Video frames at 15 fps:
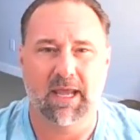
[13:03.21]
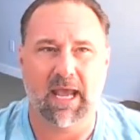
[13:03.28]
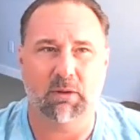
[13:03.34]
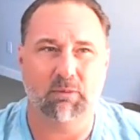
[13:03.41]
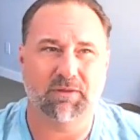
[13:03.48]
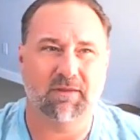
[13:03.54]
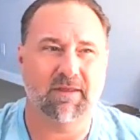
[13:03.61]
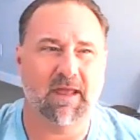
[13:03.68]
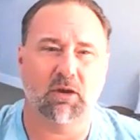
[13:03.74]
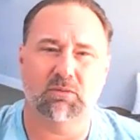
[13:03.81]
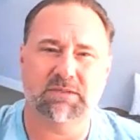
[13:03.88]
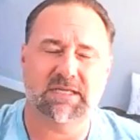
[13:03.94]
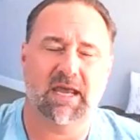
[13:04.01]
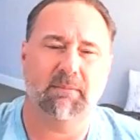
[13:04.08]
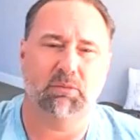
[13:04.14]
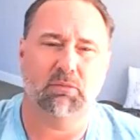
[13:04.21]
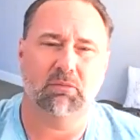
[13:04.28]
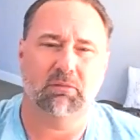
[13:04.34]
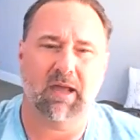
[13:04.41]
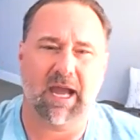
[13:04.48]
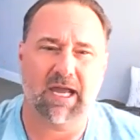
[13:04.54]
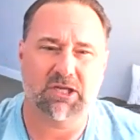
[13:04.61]
And within that own temple
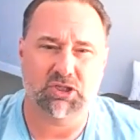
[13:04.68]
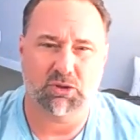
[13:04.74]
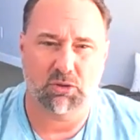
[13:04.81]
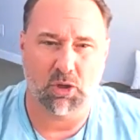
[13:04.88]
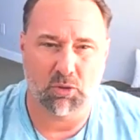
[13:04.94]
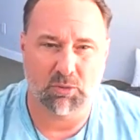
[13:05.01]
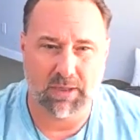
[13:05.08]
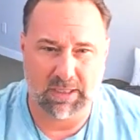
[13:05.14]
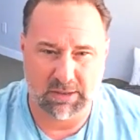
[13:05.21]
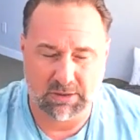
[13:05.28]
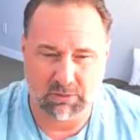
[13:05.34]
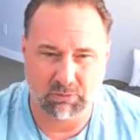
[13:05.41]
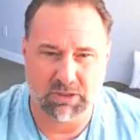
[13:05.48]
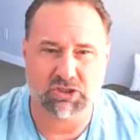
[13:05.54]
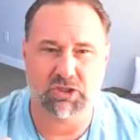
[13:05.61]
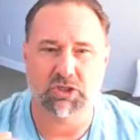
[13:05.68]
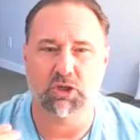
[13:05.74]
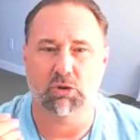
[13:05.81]
lies your own intuition,